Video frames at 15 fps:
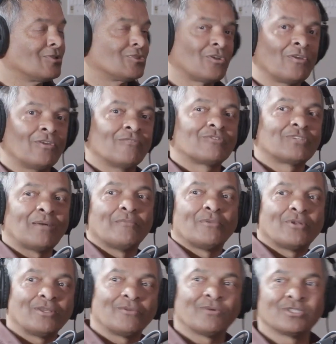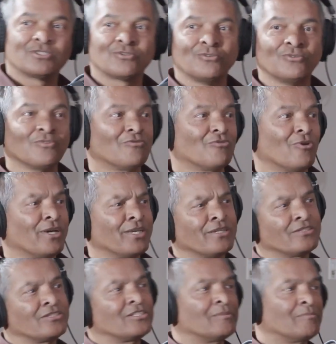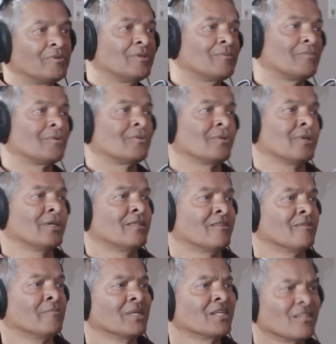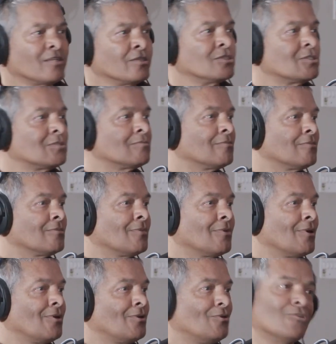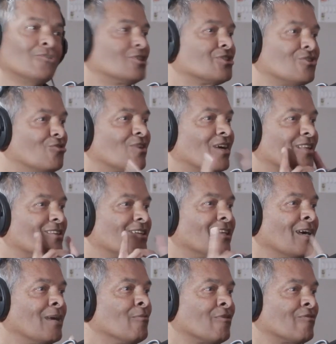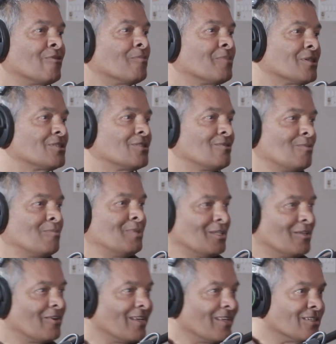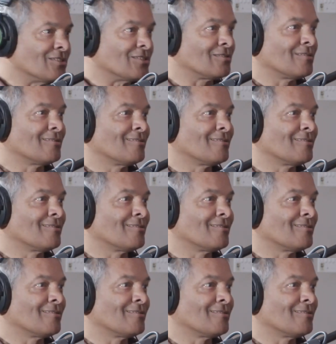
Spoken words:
So if somebody wants to look for ANC people in the Midlands, you just look at the name of the person who's been released.